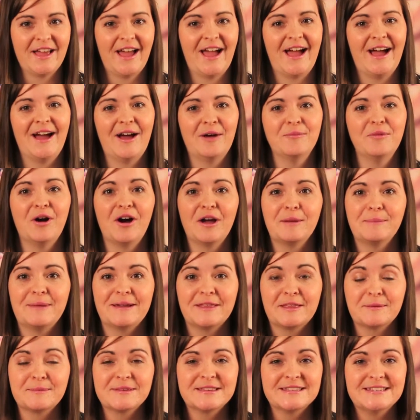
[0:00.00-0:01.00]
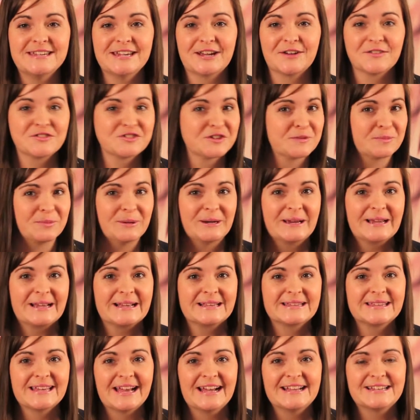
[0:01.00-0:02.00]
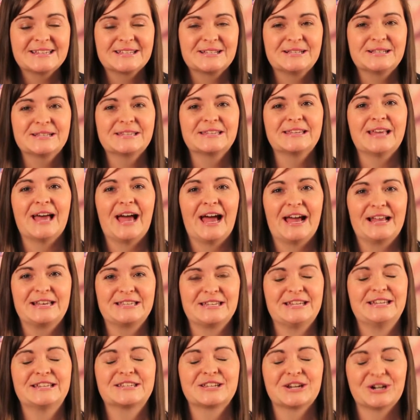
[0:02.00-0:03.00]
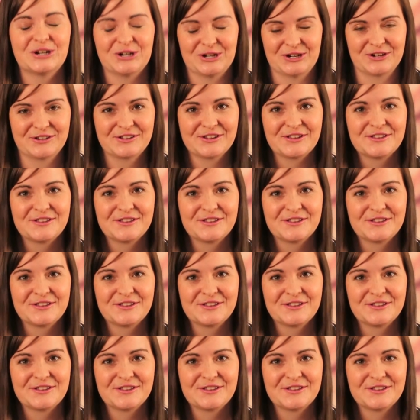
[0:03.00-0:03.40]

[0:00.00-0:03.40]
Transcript: I made the mistake of just bringing sandals and it hurt.